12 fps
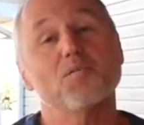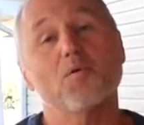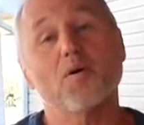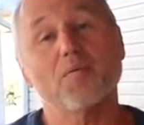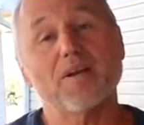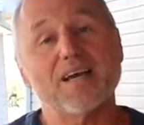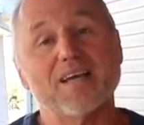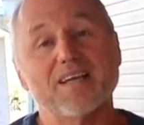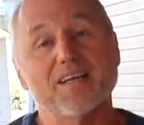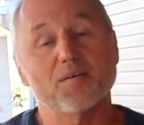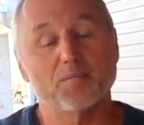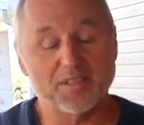You know what, when I
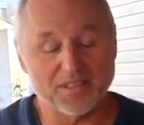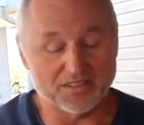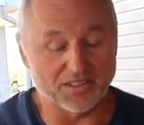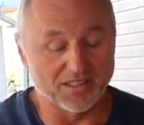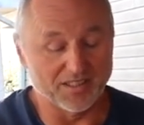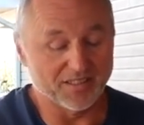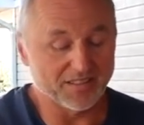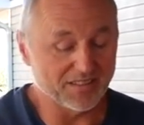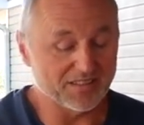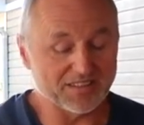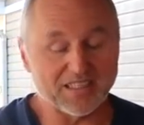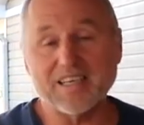get done with this,
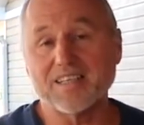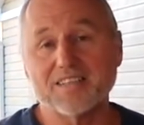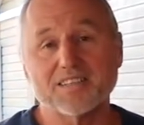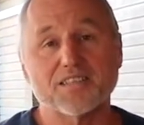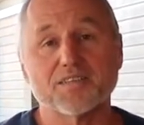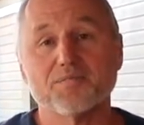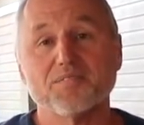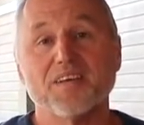these ceilings,